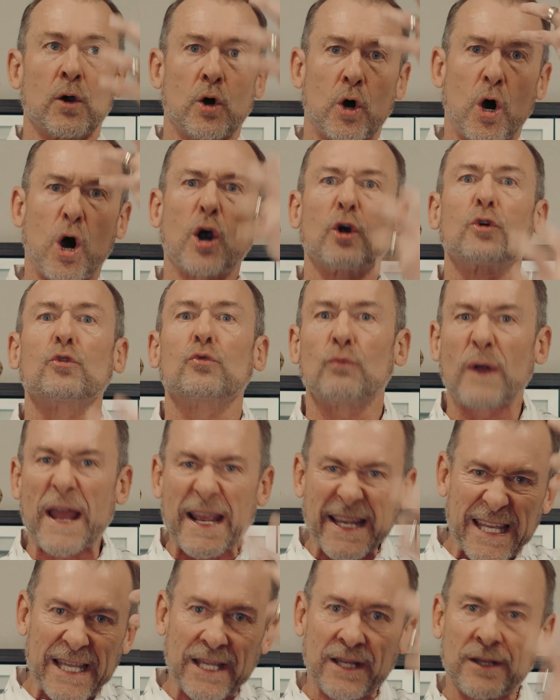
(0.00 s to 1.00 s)
heart
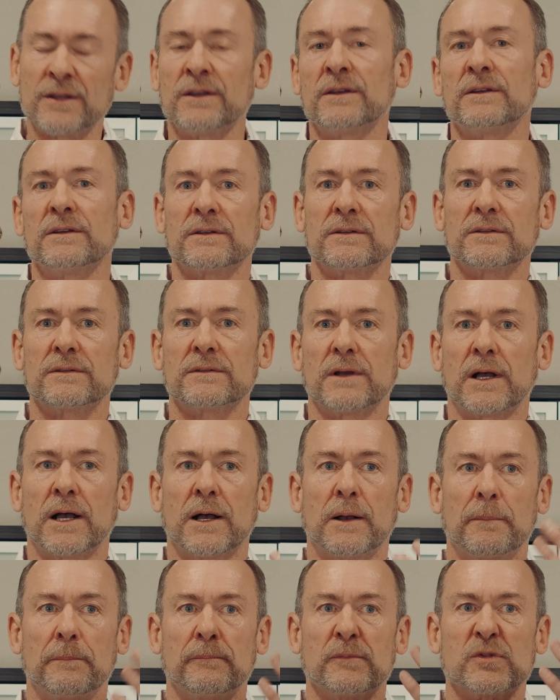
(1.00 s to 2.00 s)
wrecking
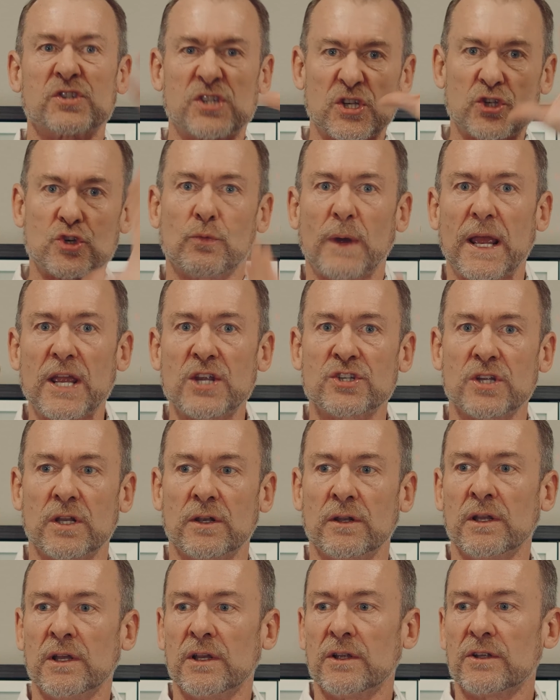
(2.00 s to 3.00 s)
um,
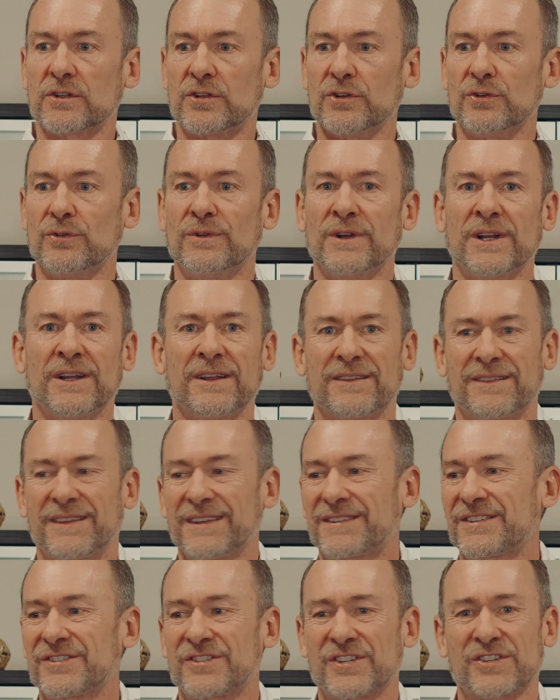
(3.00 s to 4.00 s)
situation to
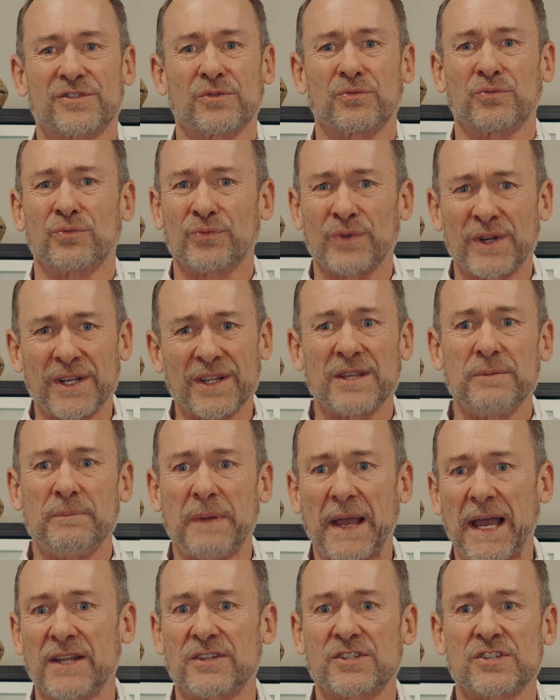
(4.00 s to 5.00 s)
this is just a really
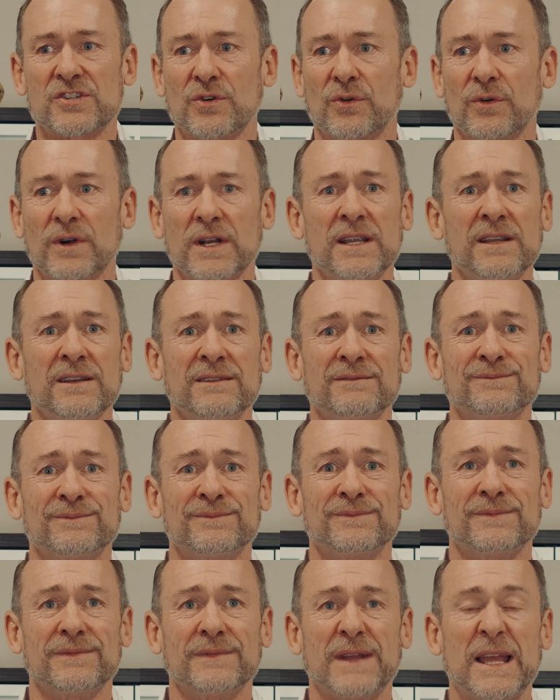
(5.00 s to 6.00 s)
bad story,
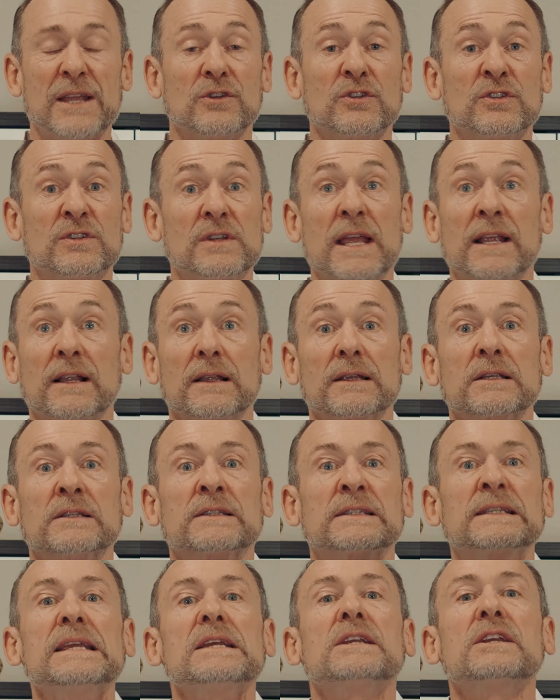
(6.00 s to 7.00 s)
it,
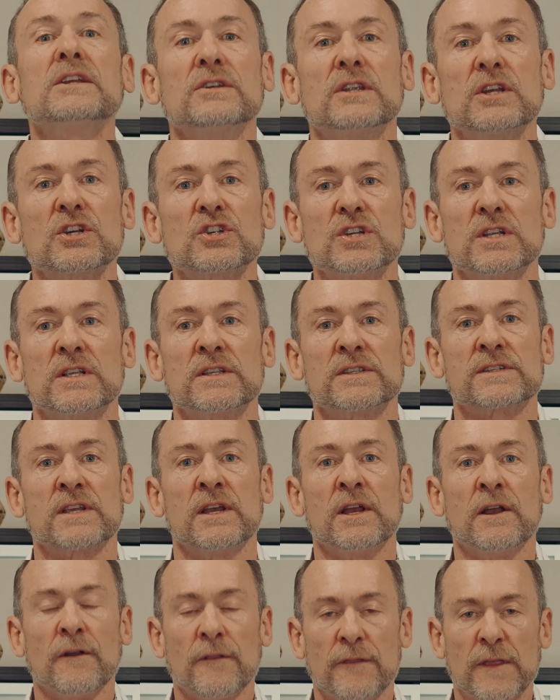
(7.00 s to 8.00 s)
it deconditions
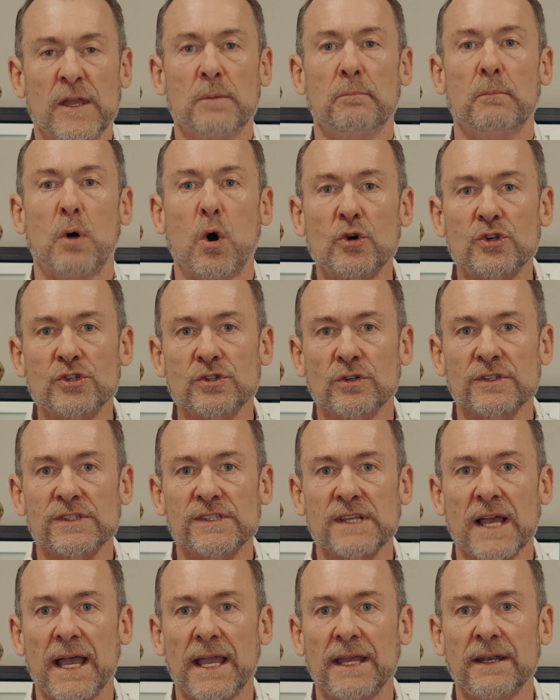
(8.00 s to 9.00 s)
the emotional
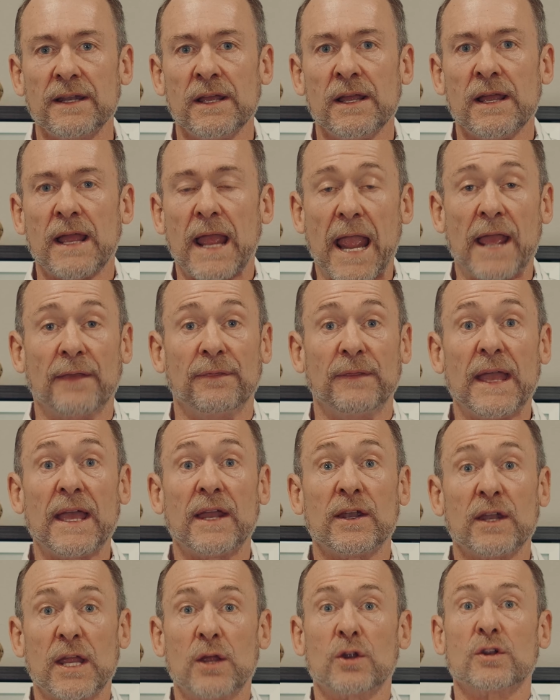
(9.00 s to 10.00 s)
side, and
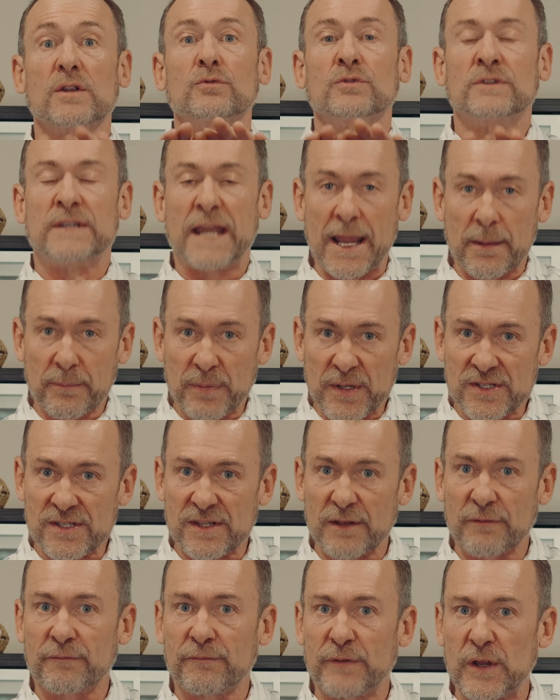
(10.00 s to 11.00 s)
then it dampens
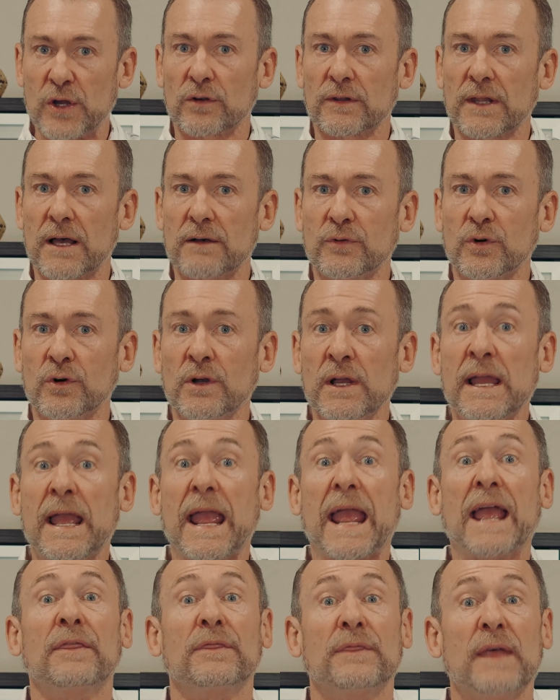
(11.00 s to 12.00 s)
the fear level,
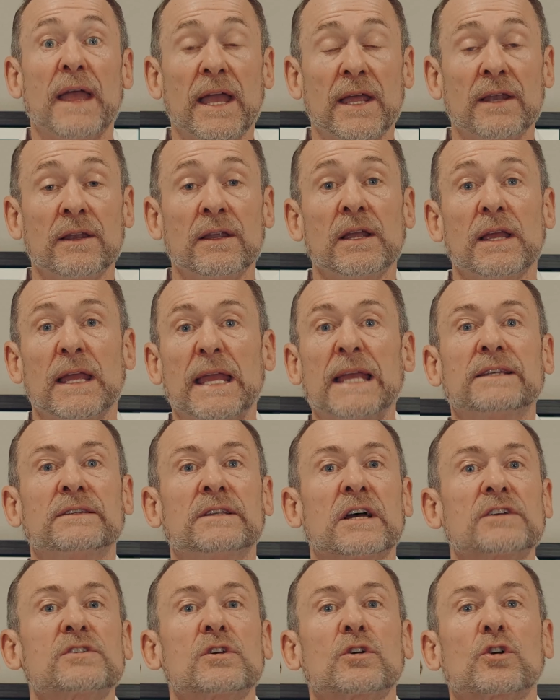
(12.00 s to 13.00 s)
and then it
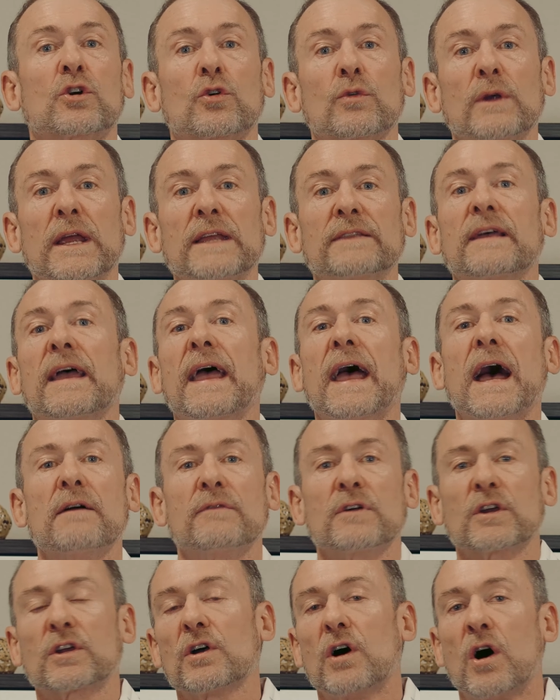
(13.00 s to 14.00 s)
doesn't create the
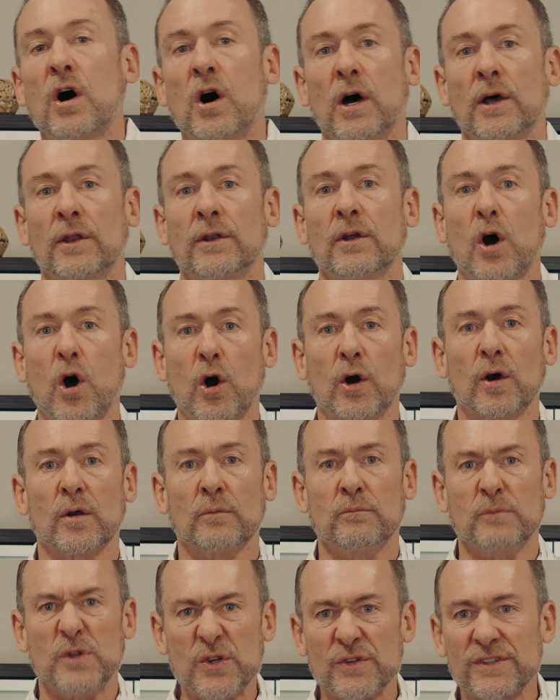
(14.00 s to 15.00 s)
havoc on our
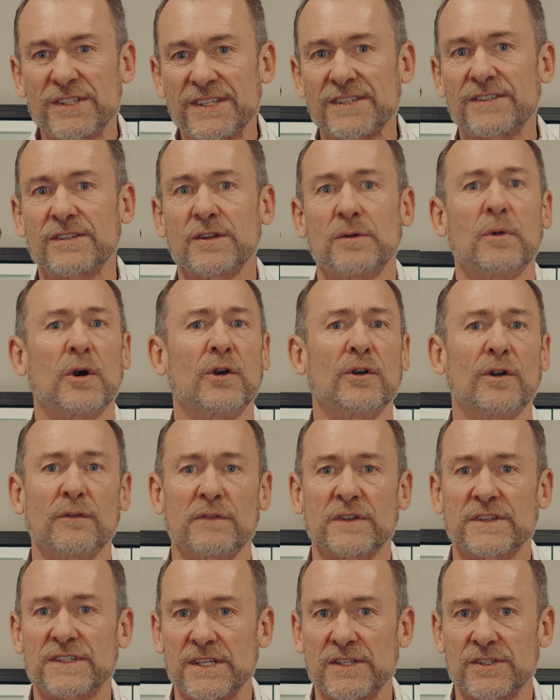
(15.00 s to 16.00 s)
immune system, our
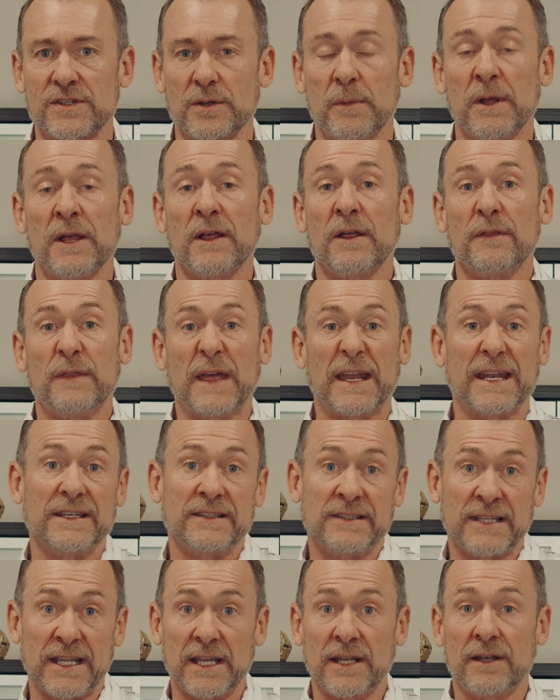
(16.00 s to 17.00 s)
nervous system that
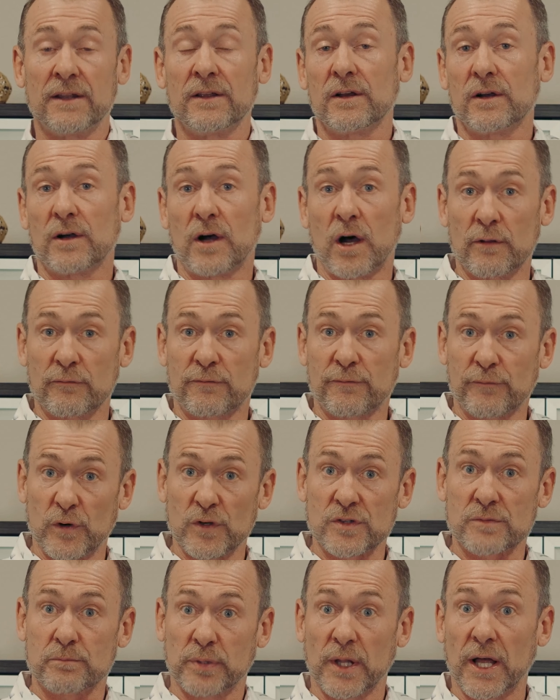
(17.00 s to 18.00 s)
it did on
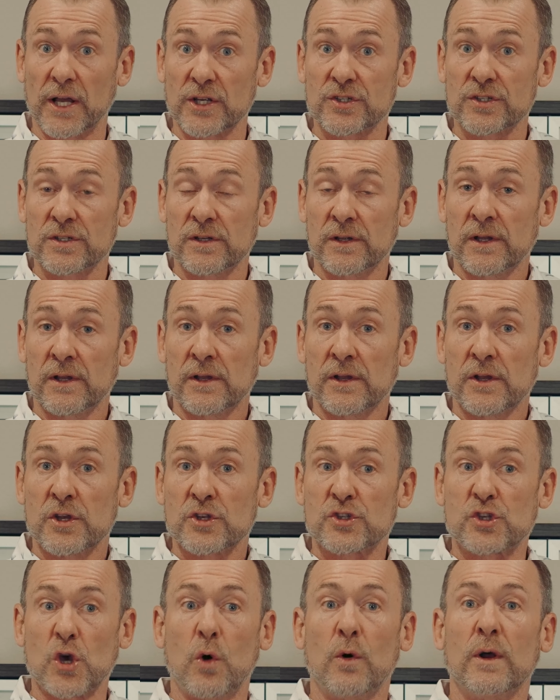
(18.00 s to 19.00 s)
first blush.
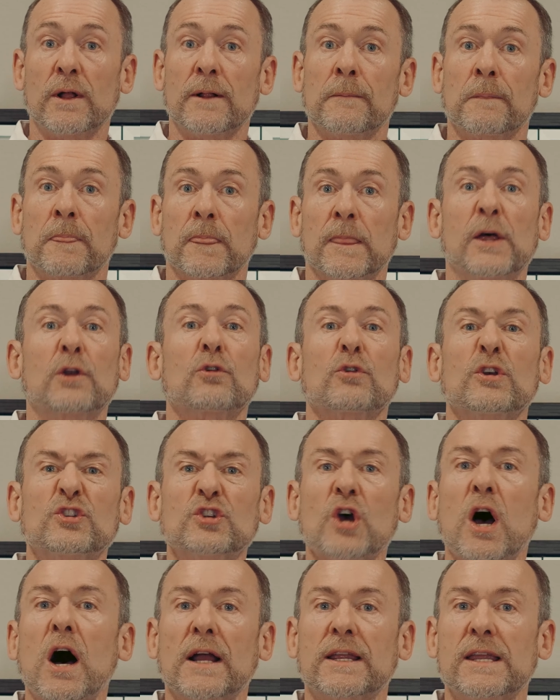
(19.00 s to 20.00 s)
So, literally
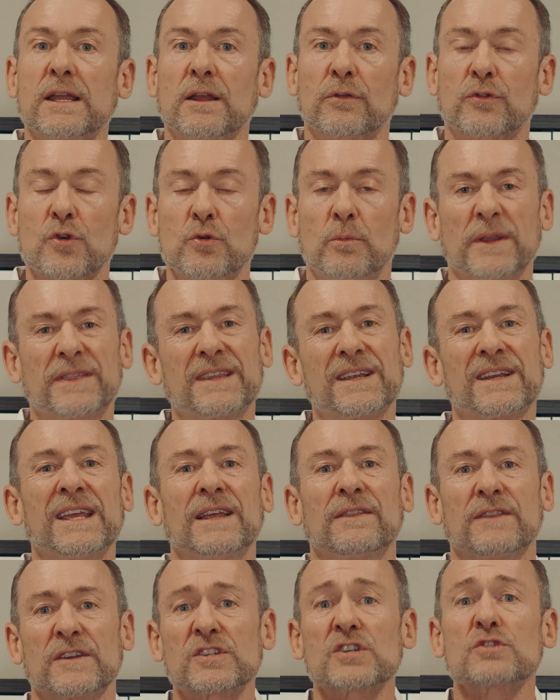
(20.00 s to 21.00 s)
talking it through. But
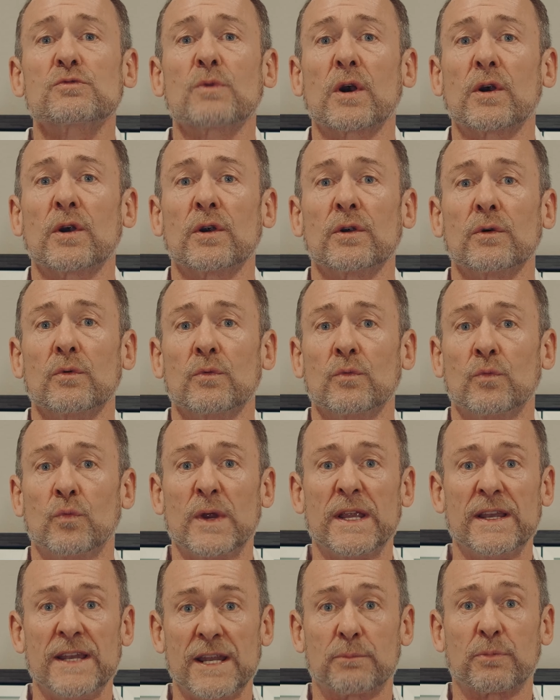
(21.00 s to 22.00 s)
again, this is where
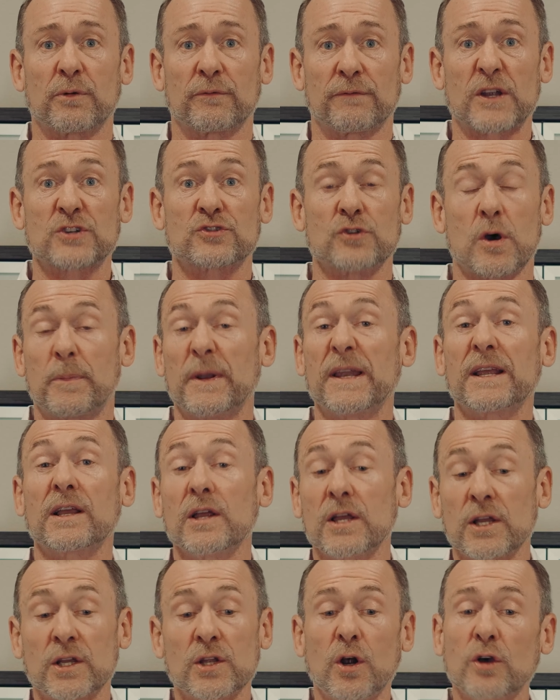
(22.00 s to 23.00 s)
we need professional help, and it,
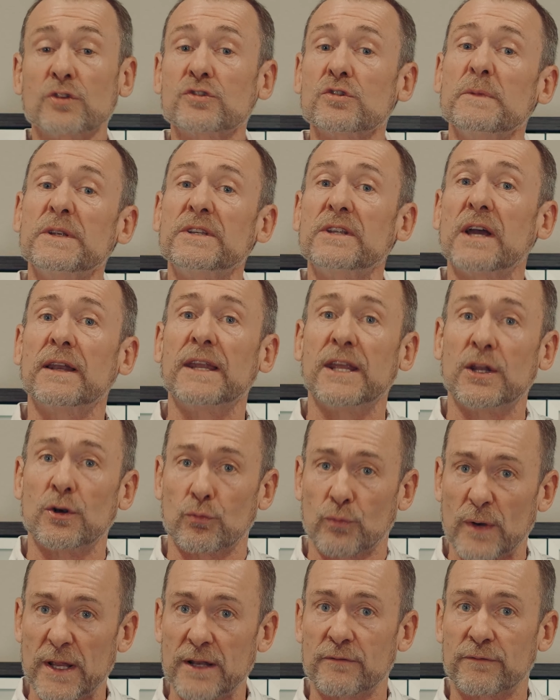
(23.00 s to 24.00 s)
it can also be done in a
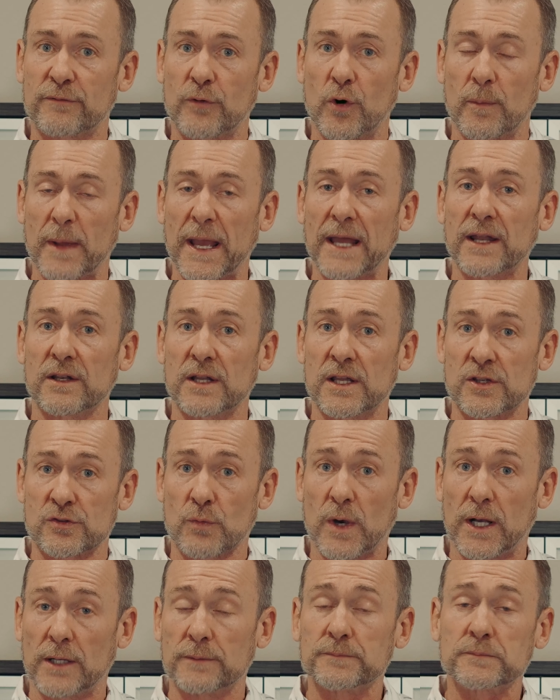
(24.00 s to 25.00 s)
written format as
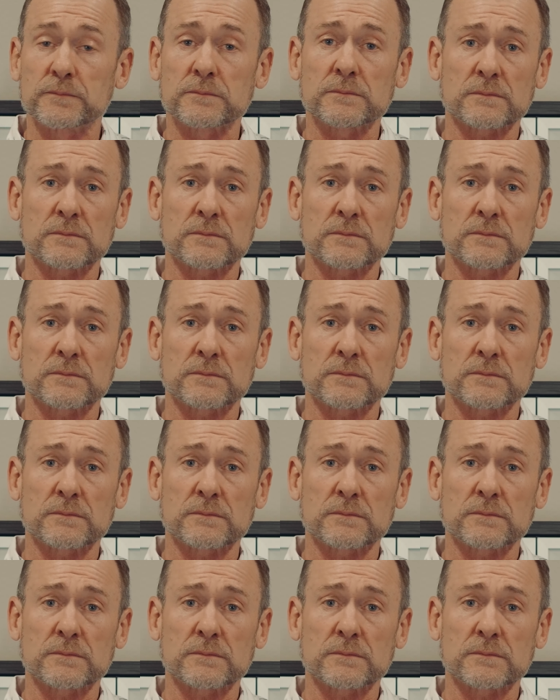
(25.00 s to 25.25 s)
well.